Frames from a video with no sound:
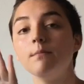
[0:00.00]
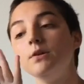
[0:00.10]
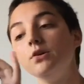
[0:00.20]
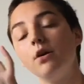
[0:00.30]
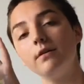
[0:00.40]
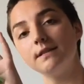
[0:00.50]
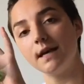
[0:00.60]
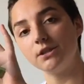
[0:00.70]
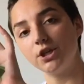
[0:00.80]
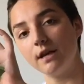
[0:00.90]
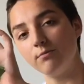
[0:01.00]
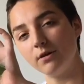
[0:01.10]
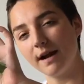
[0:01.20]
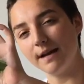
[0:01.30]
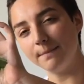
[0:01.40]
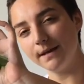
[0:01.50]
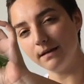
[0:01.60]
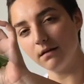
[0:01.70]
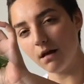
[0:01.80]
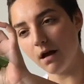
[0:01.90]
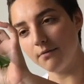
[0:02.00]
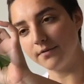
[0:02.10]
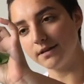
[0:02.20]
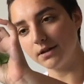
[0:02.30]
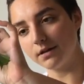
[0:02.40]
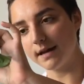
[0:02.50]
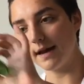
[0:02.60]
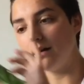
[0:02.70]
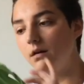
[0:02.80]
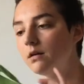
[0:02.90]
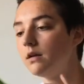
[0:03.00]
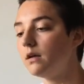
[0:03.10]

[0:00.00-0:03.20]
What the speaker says: and when you go to touch it, it will kind of peel off with your nail.